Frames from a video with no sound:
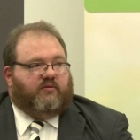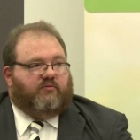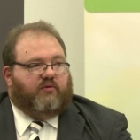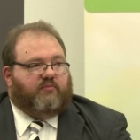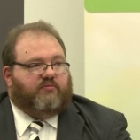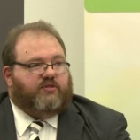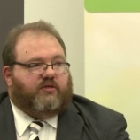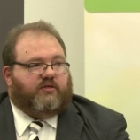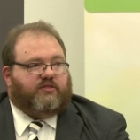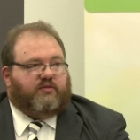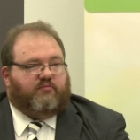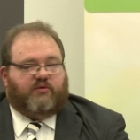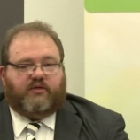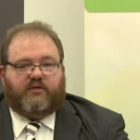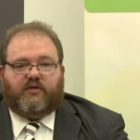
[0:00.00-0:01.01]
websites are
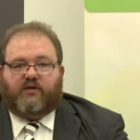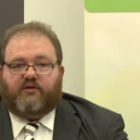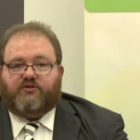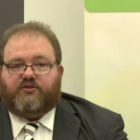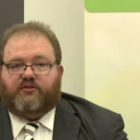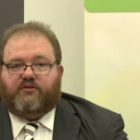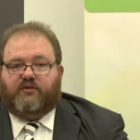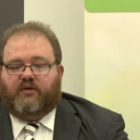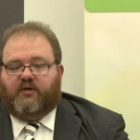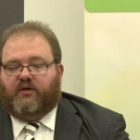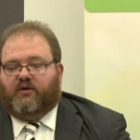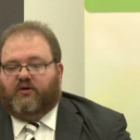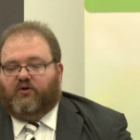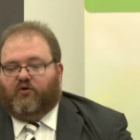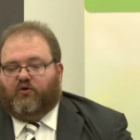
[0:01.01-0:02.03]
being hosted
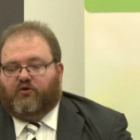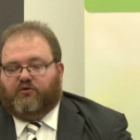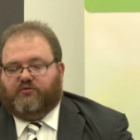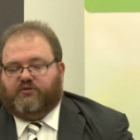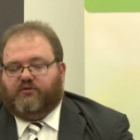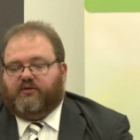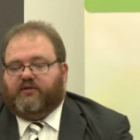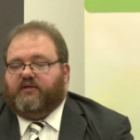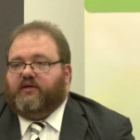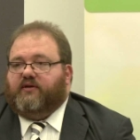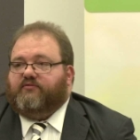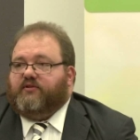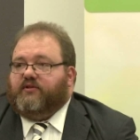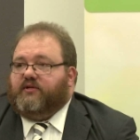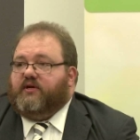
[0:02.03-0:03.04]
or who is looking
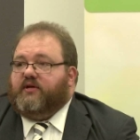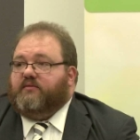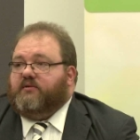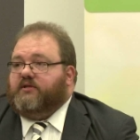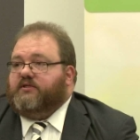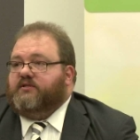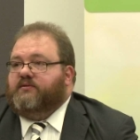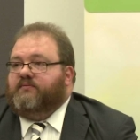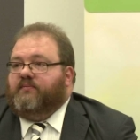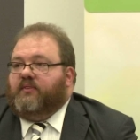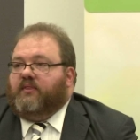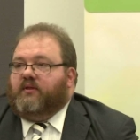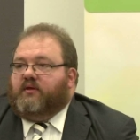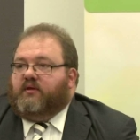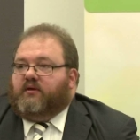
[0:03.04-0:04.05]
after the database.
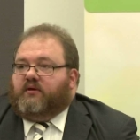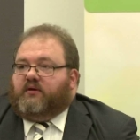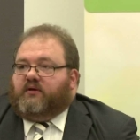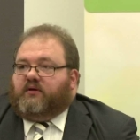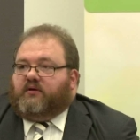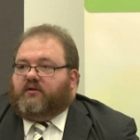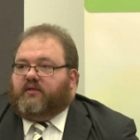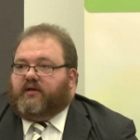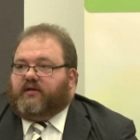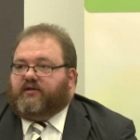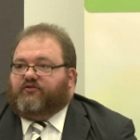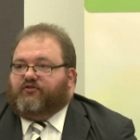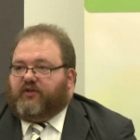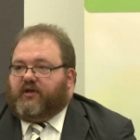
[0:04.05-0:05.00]
That is